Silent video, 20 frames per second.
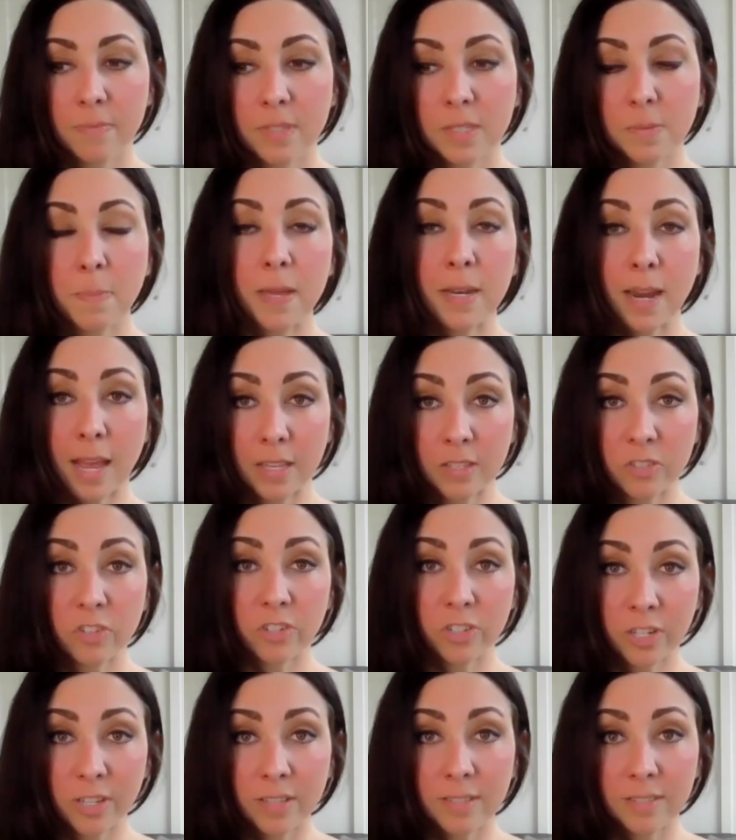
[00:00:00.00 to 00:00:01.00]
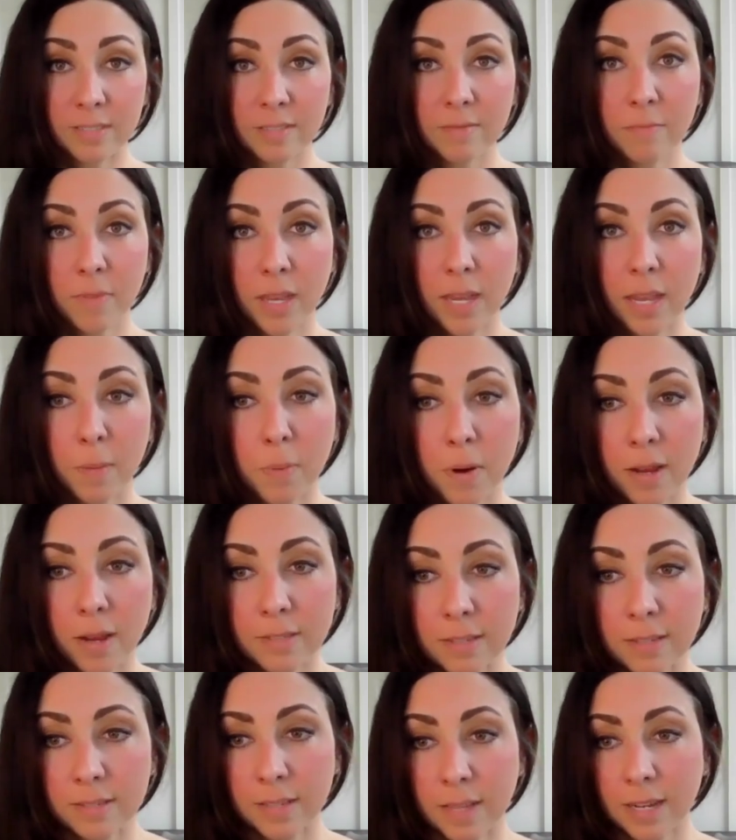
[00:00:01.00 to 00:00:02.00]
spent estrogens that get
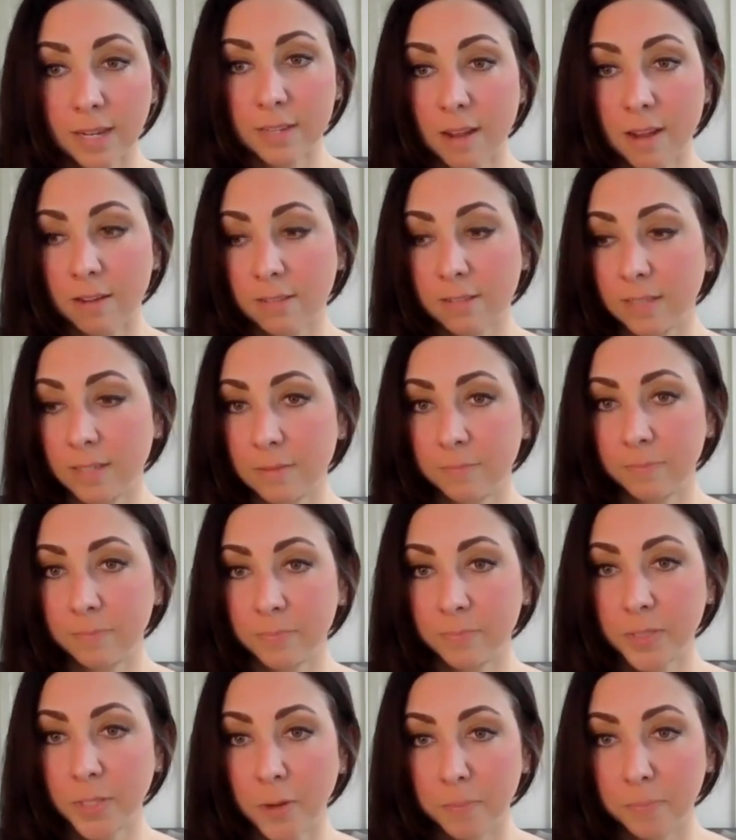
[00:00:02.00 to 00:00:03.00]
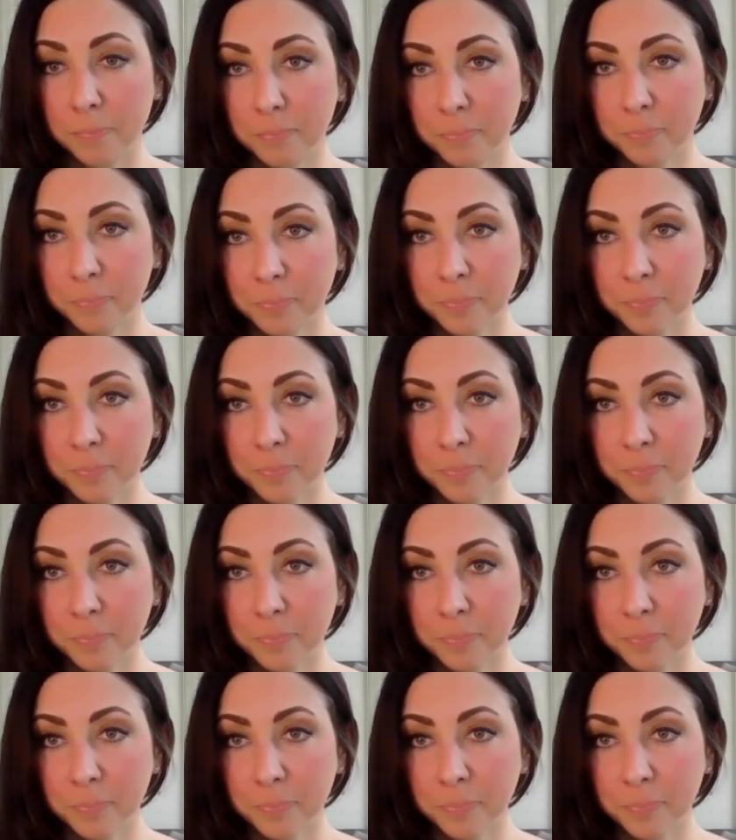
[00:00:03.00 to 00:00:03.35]
processed like a toxin. So,